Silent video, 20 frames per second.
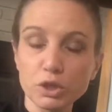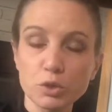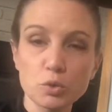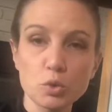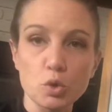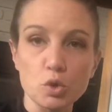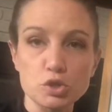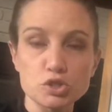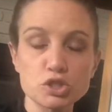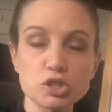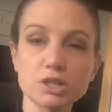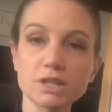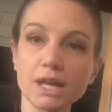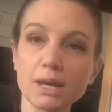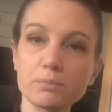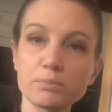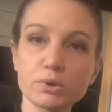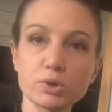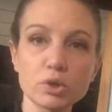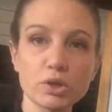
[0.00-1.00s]
cool because you can
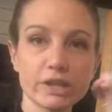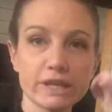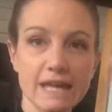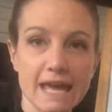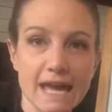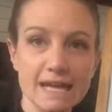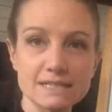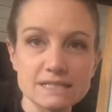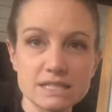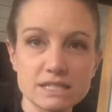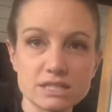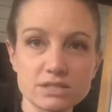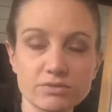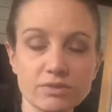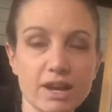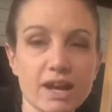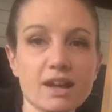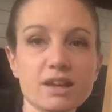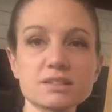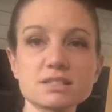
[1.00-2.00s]
like pull the X's
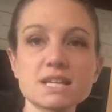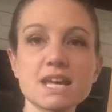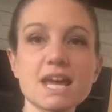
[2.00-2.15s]
around